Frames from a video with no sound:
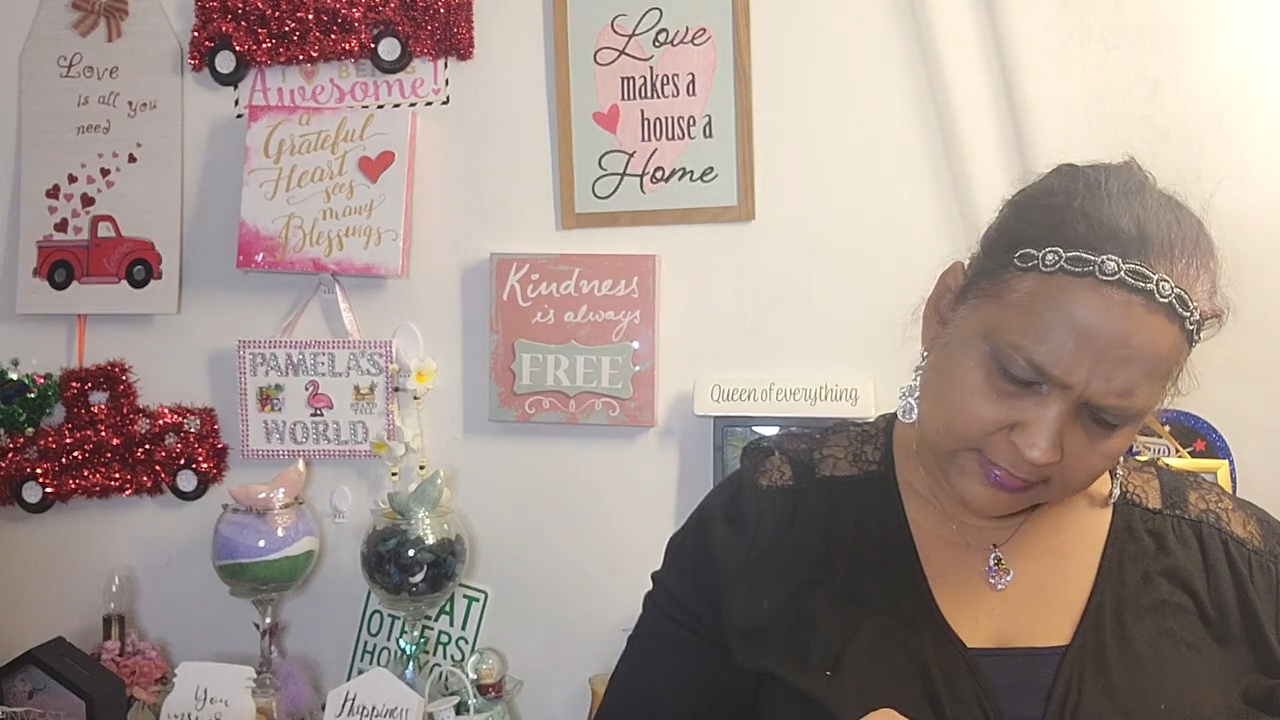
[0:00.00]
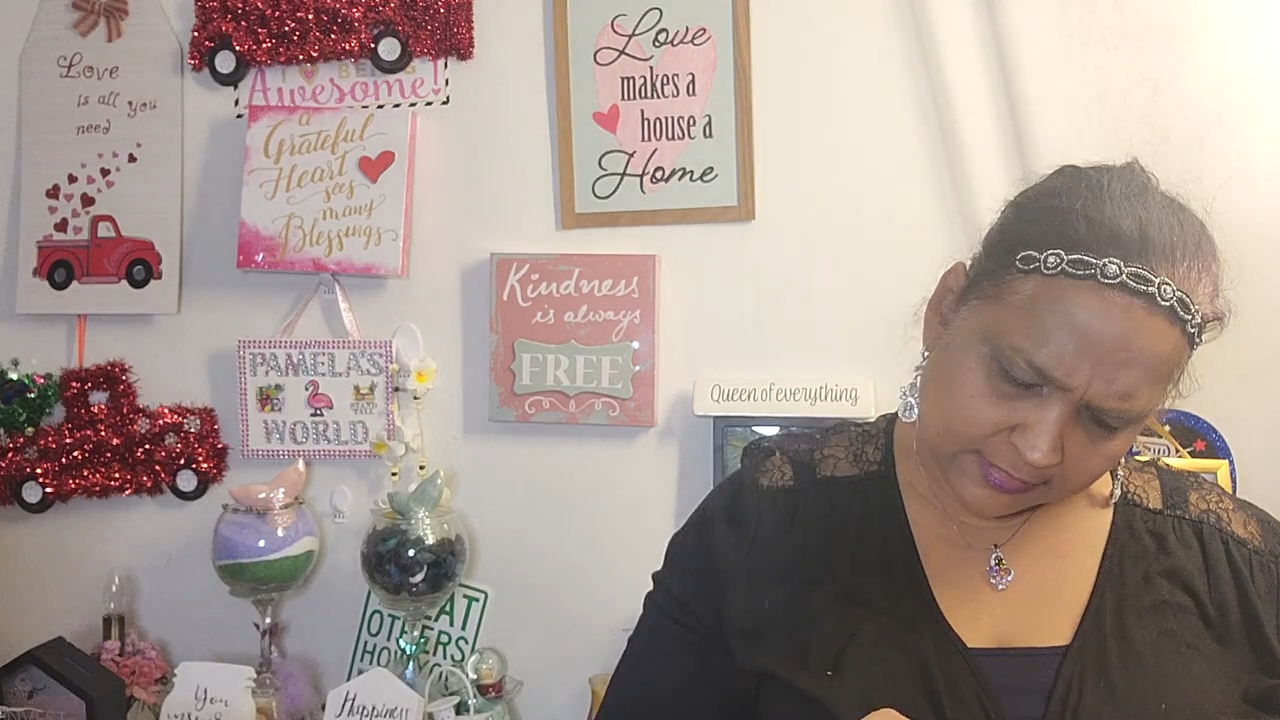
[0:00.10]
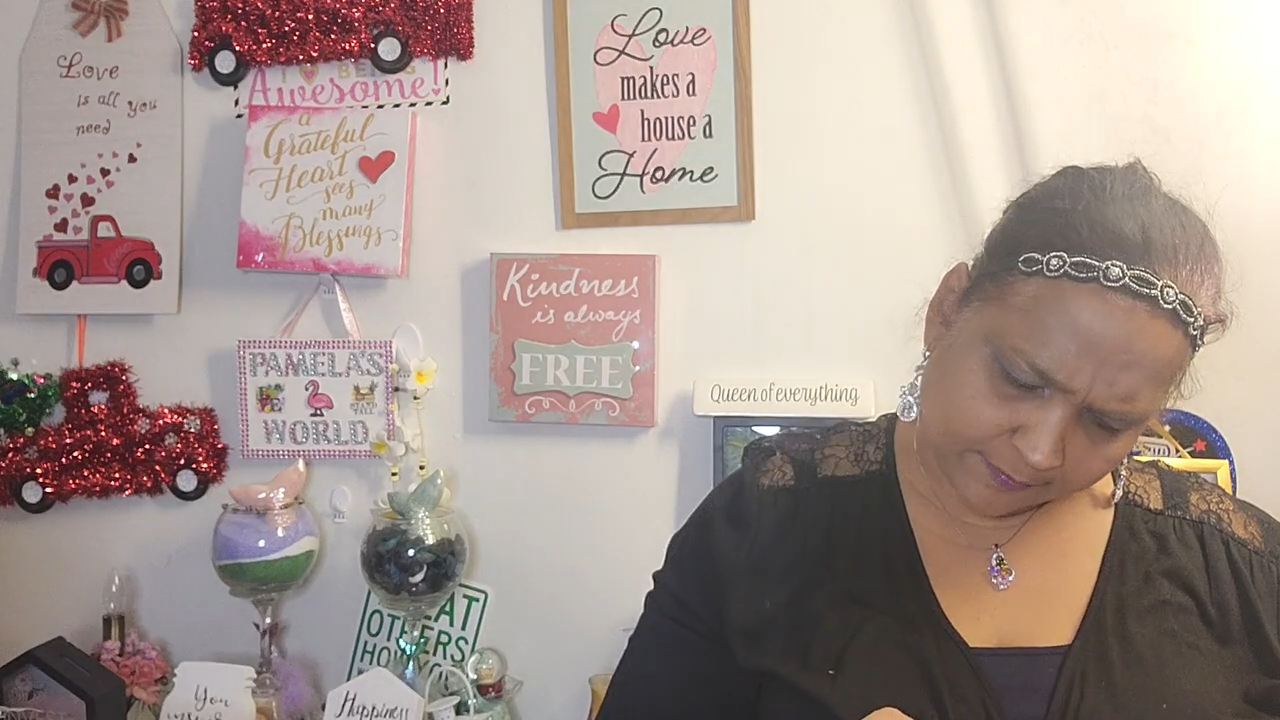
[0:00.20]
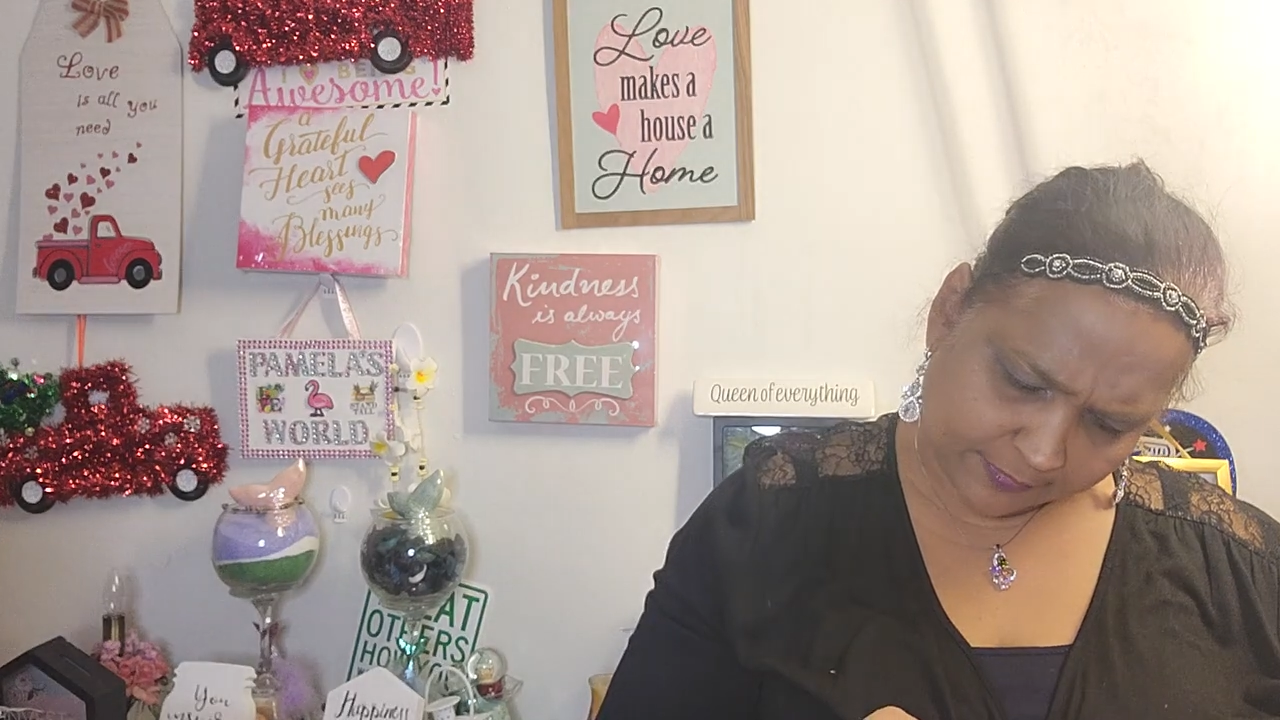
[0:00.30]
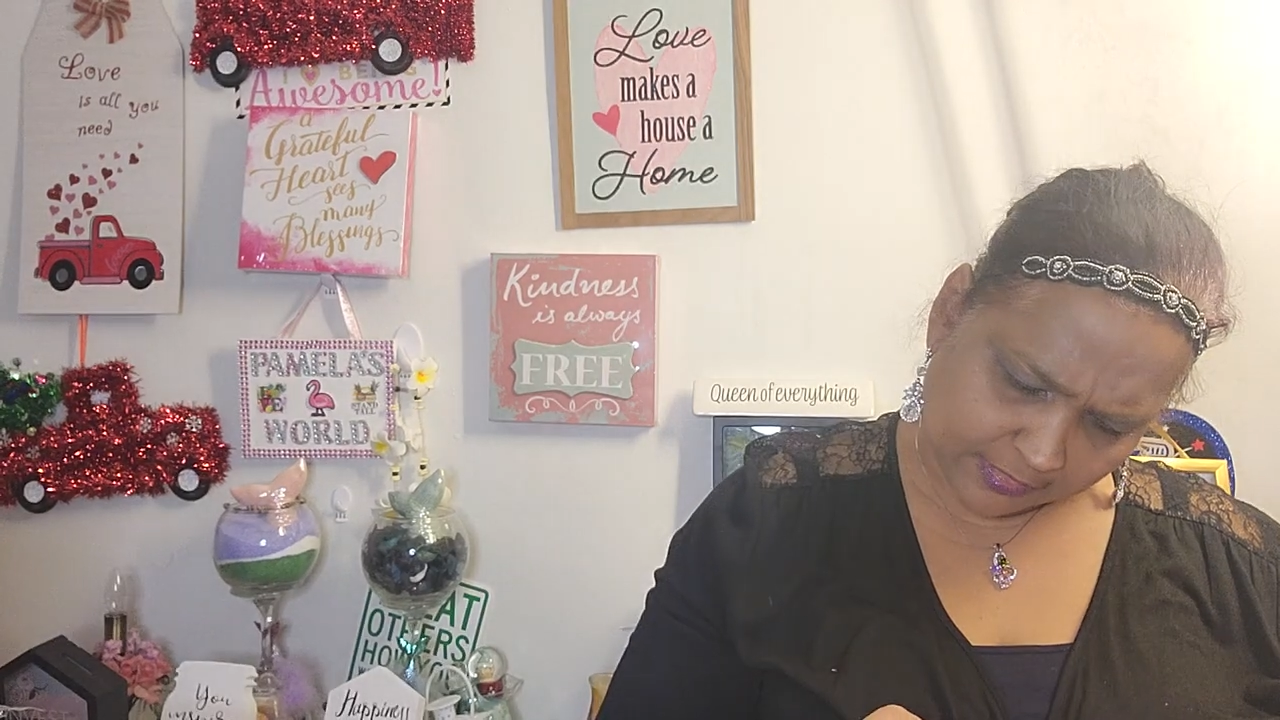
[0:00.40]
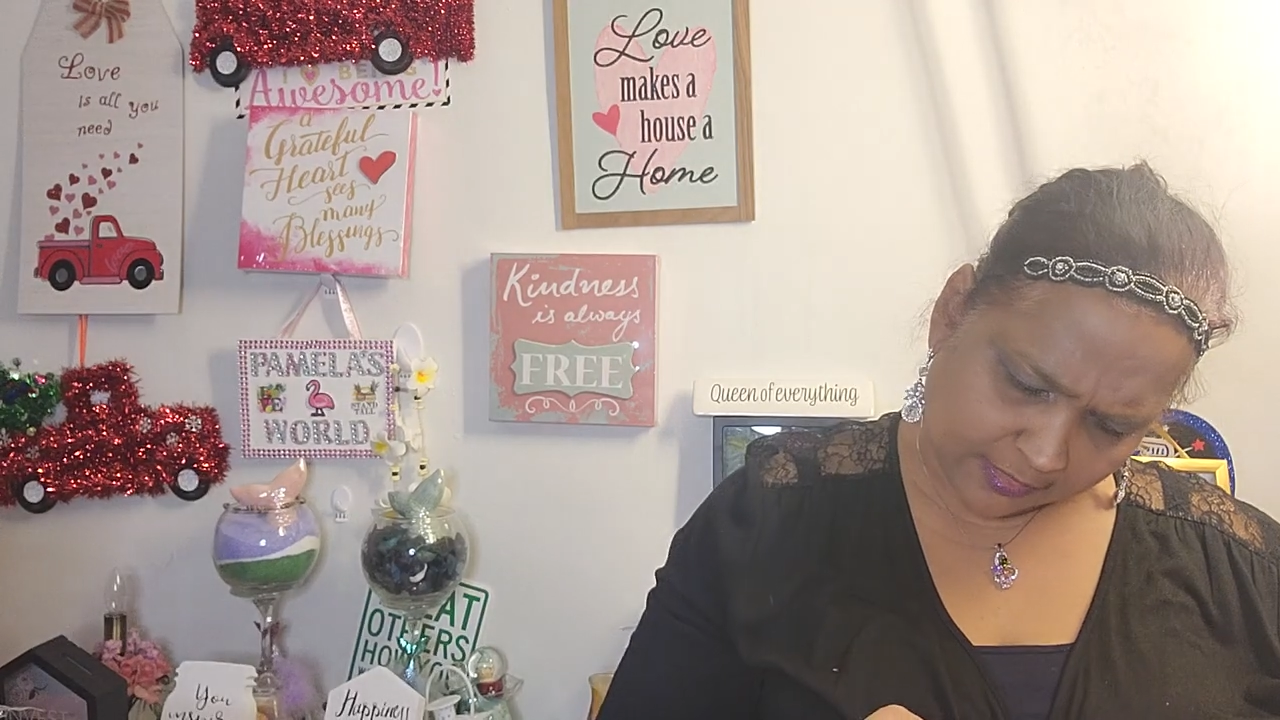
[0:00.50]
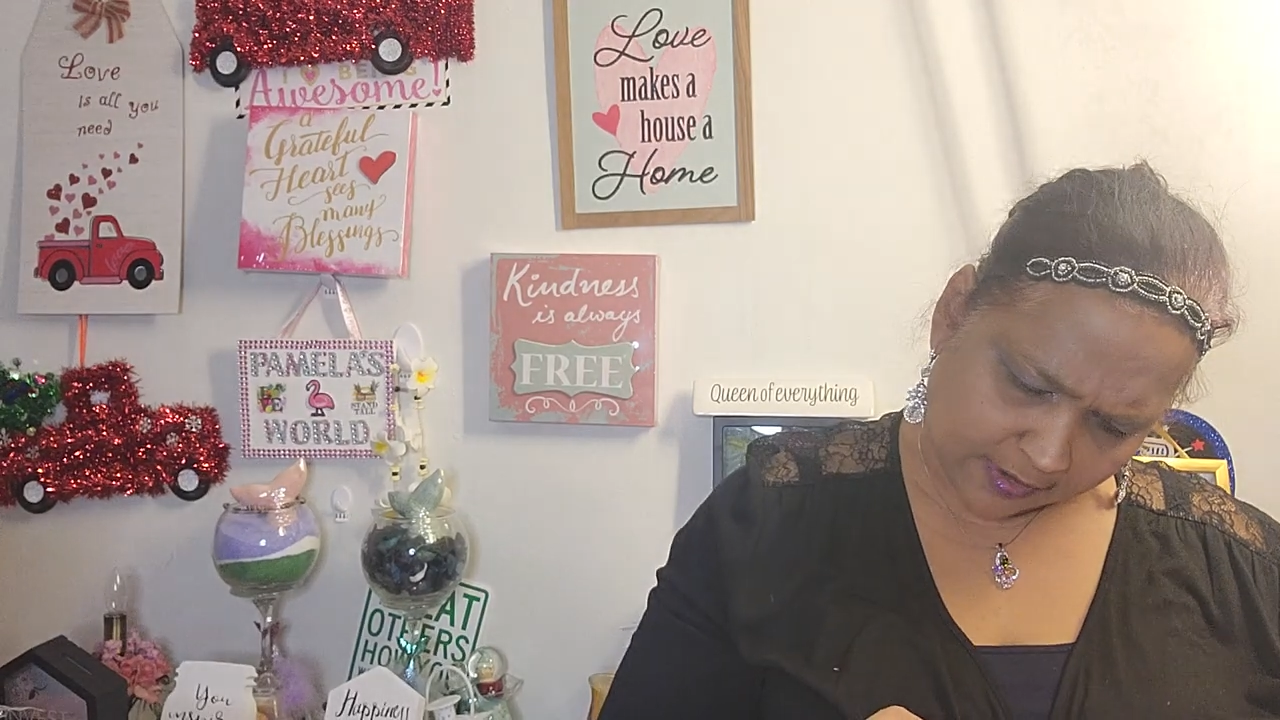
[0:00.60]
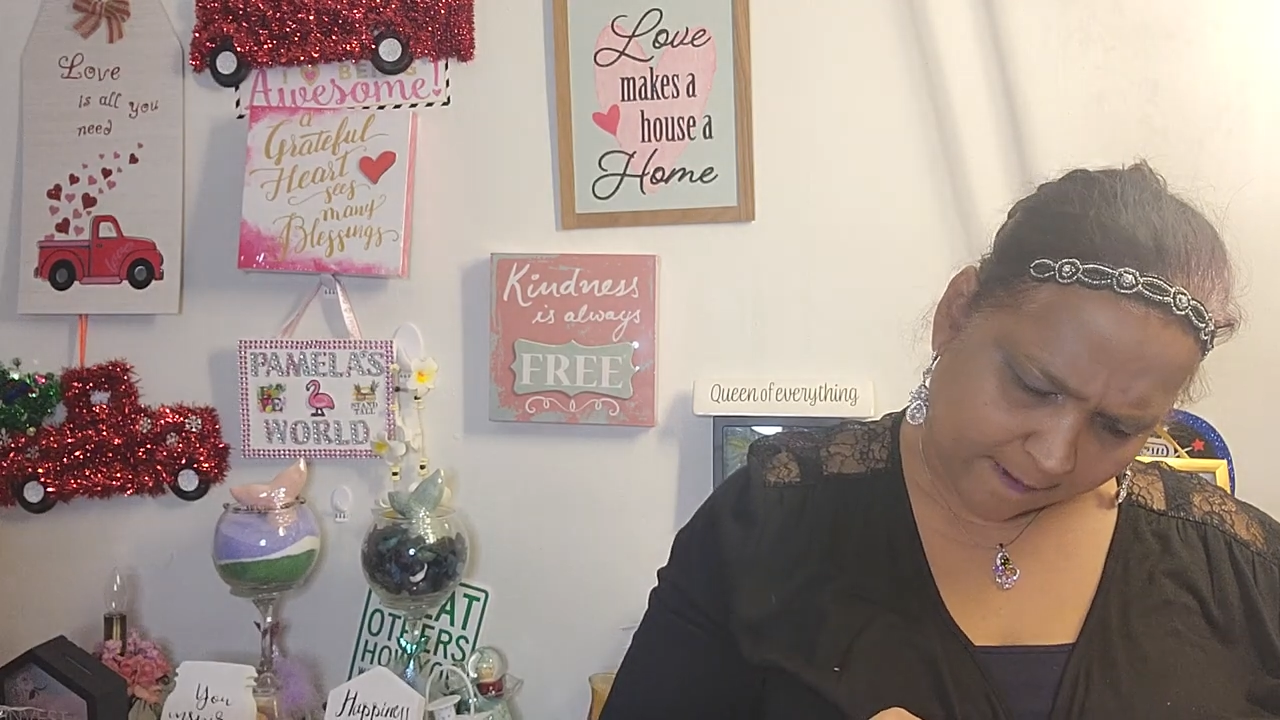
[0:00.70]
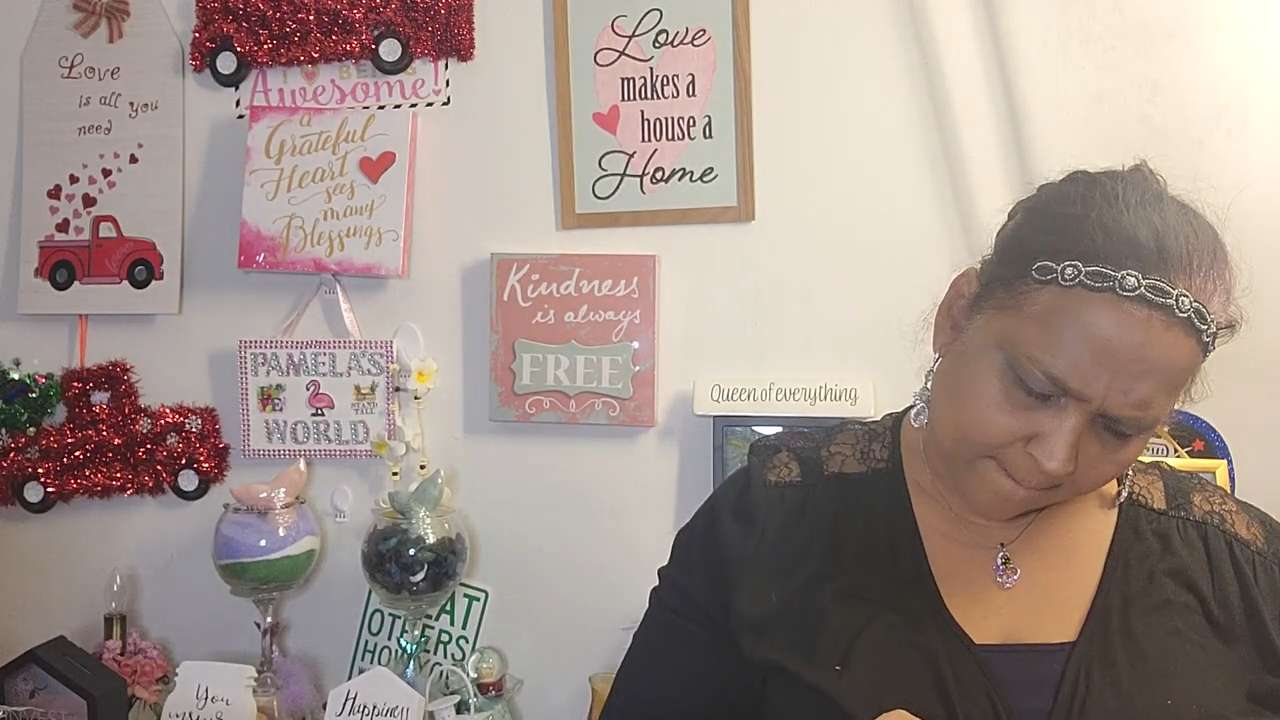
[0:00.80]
something.